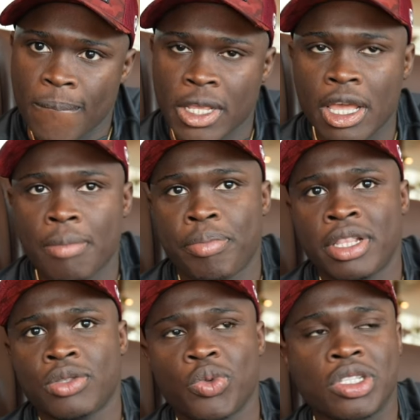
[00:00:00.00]
Yeah,
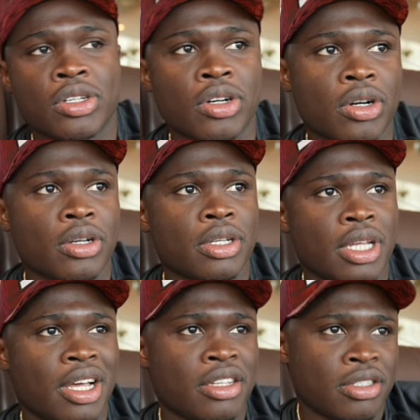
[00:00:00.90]
Ben Whittaker,
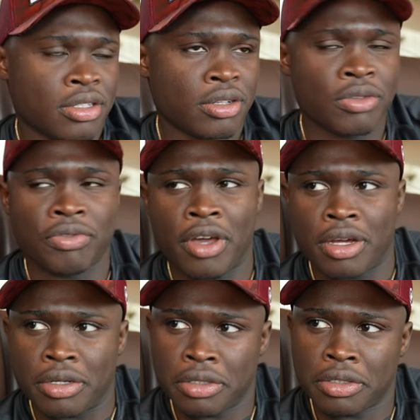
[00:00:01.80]
yeah, he's a good
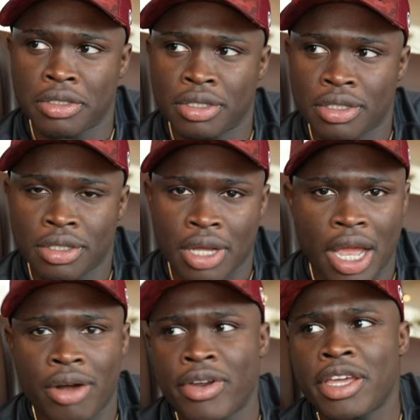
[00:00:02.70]
fighter.
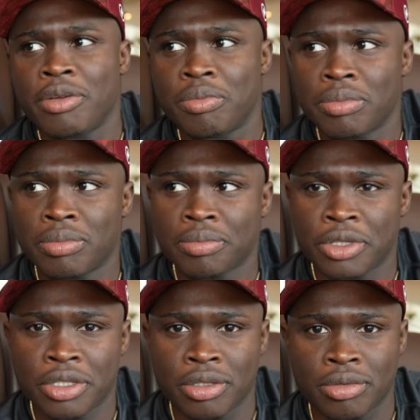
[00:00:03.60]
I rate him,
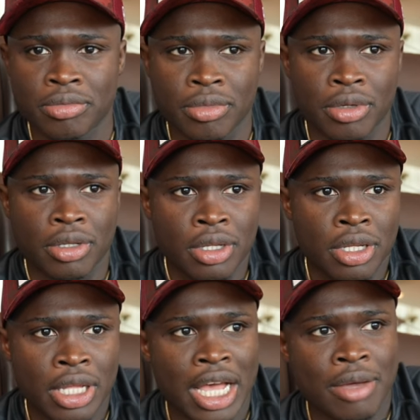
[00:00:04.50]
you know.
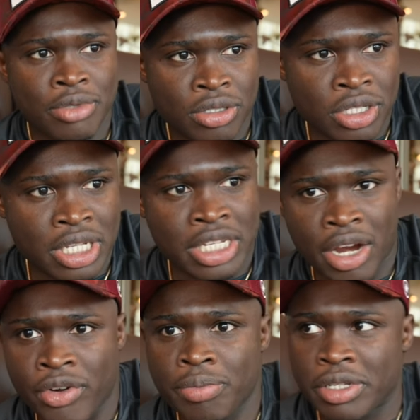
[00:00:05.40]
Just as I
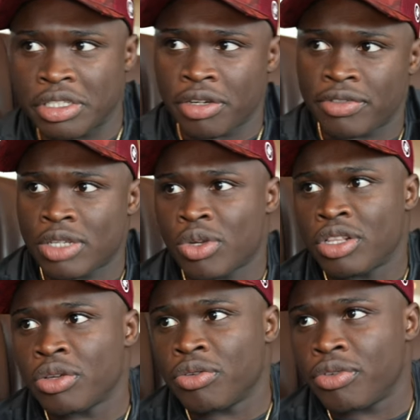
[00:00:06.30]
rate myself, that's why
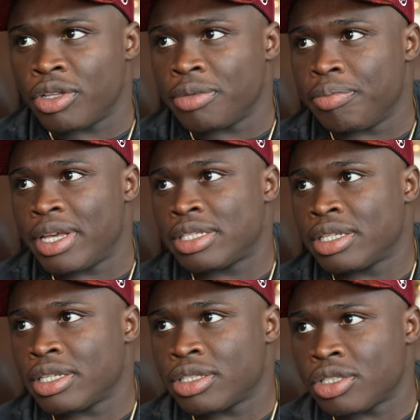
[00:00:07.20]
you go for the best
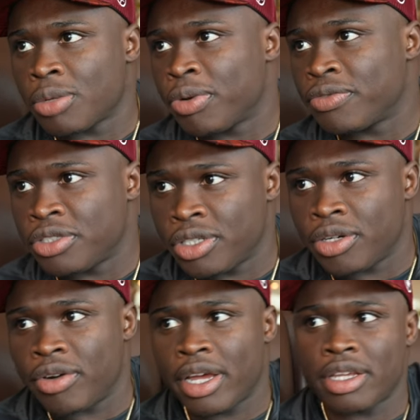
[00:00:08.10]
thing, is the top of your tree,
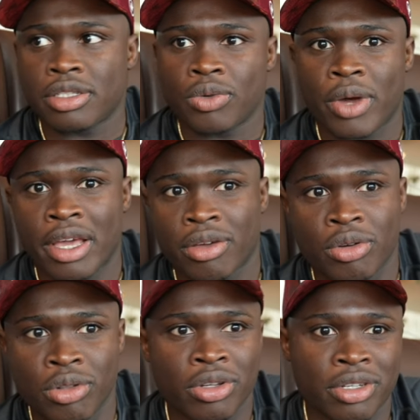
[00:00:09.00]
right? So why
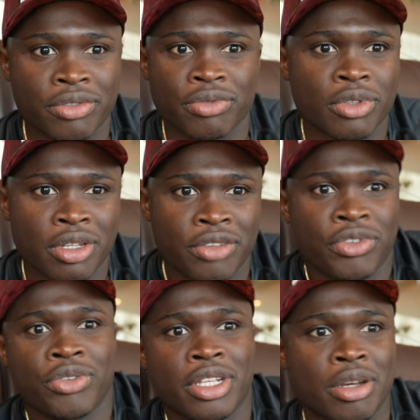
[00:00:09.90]
go looking, if
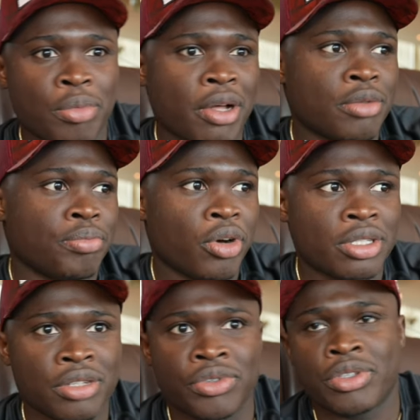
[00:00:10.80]
you're really about the
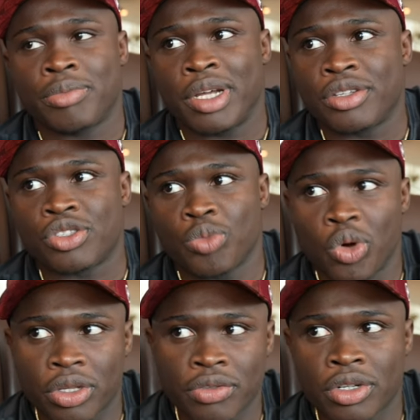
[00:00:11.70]
boxing, if you're really about the
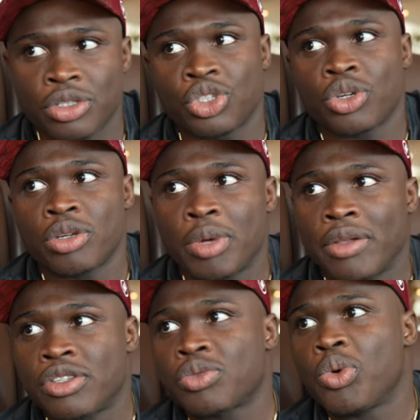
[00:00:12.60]
smoke, you go show you about
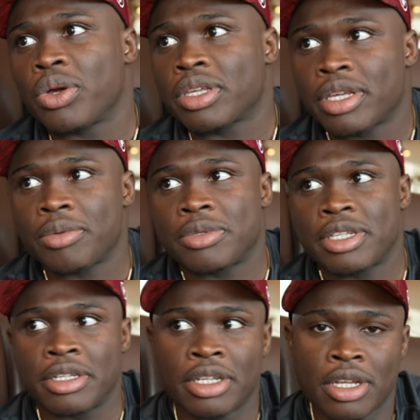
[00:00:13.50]
the smoke. You get what I'm
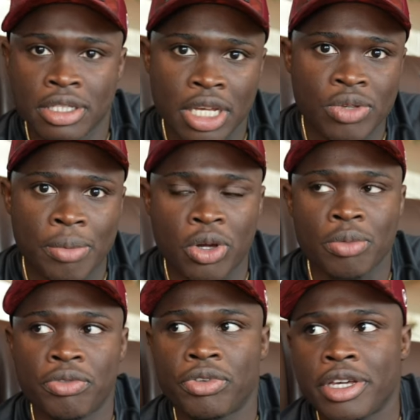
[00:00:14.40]
saying? That's why I'm
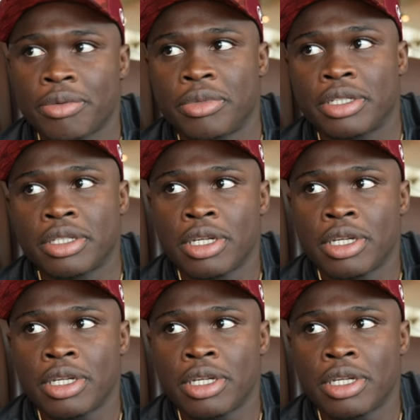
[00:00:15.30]
coming for him, man.